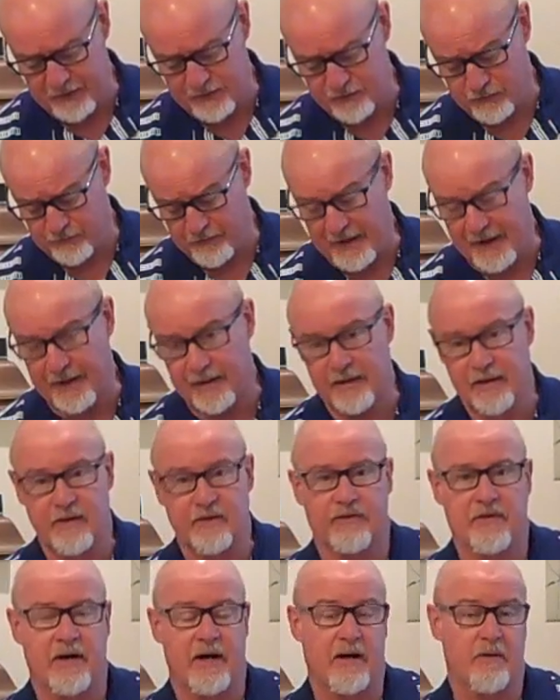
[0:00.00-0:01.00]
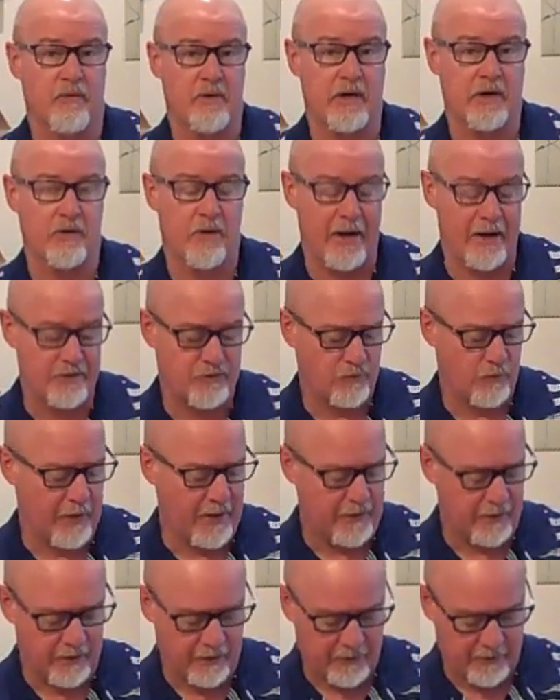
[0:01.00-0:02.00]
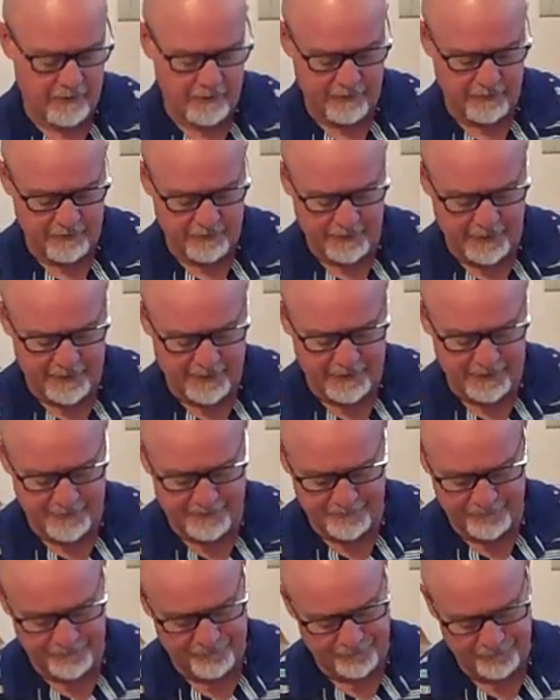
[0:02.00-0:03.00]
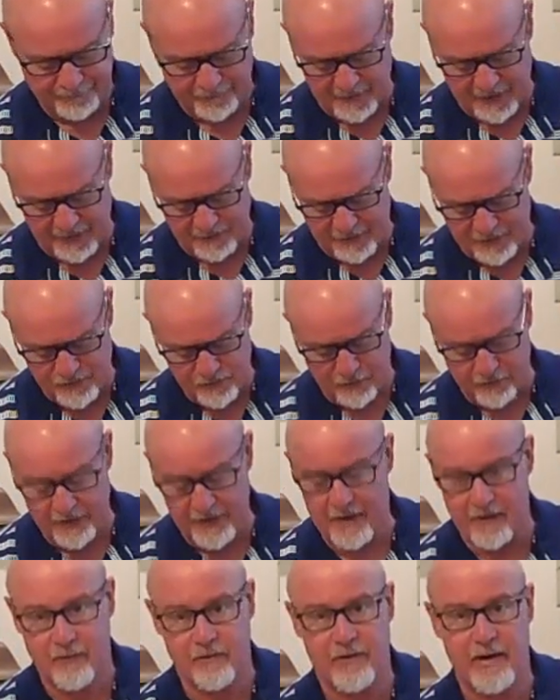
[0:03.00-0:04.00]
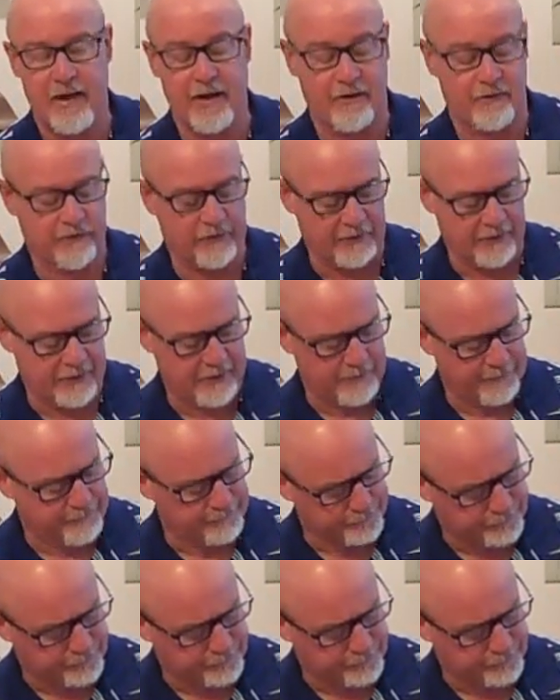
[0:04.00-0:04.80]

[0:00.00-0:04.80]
these are violins that I regraduated um, and they turned out excellent.